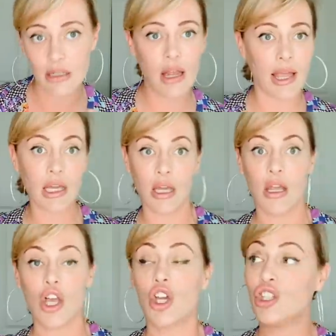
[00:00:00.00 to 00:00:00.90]
Like
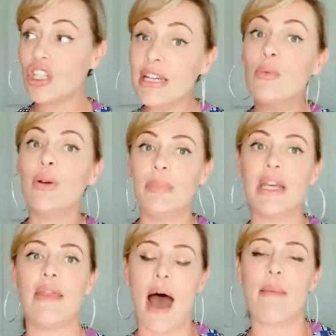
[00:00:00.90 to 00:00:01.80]
she would
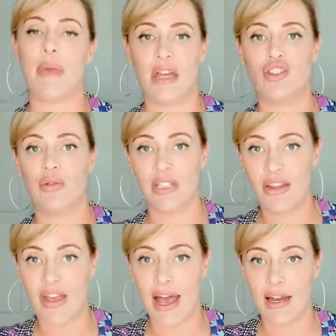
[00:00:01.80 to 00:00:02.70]
be that bitch who
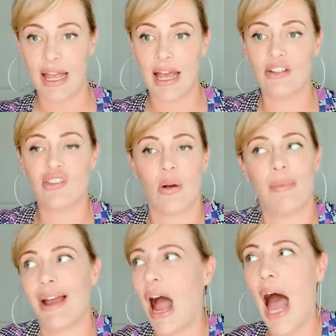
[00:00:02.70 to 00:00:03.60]
did that. And so I'm
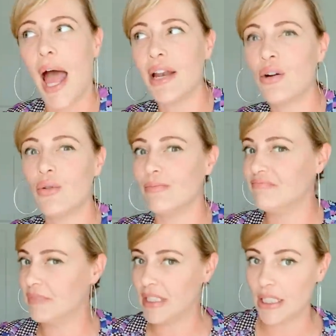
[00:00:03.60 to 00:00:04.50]
like, I don't
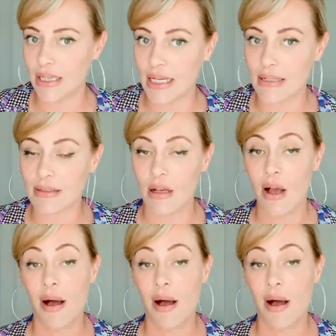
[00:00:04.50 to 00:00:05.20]
need this.